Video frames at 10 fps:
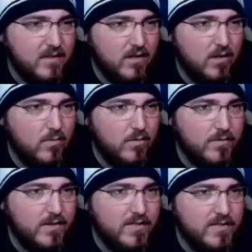oh well,
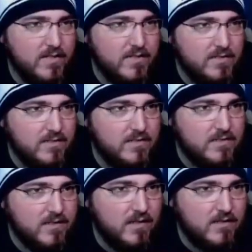th this
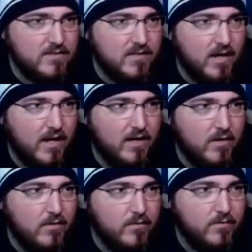is a sign
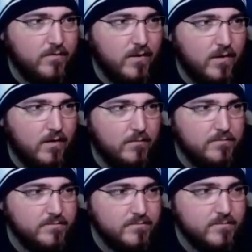of, um...